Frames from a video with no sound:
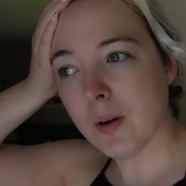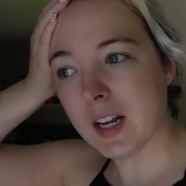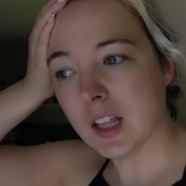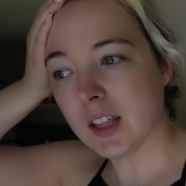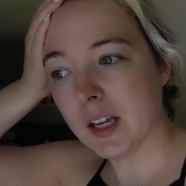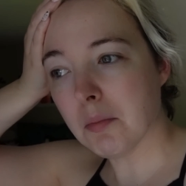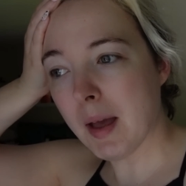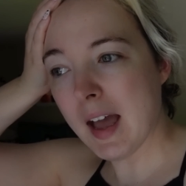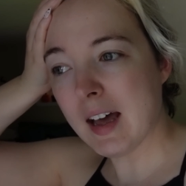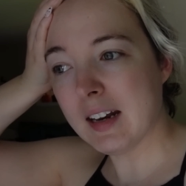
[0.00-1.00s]
anything
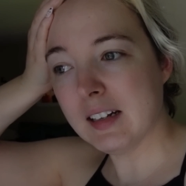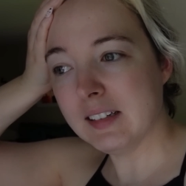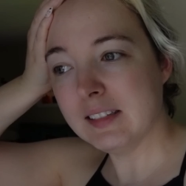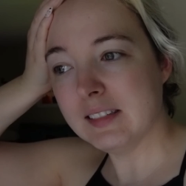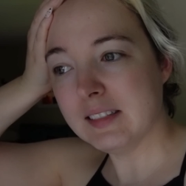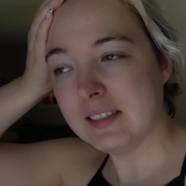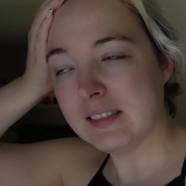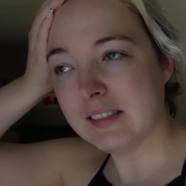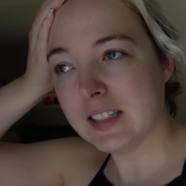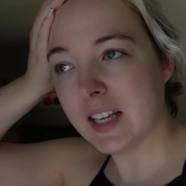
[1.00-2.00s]
bad
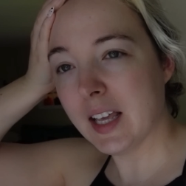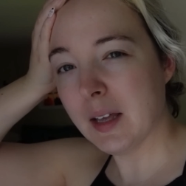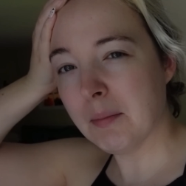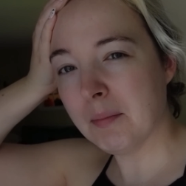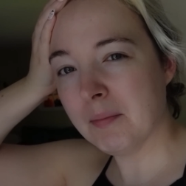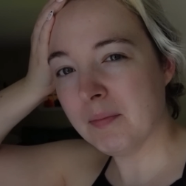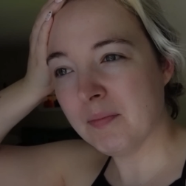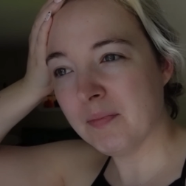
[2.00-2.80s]
to him.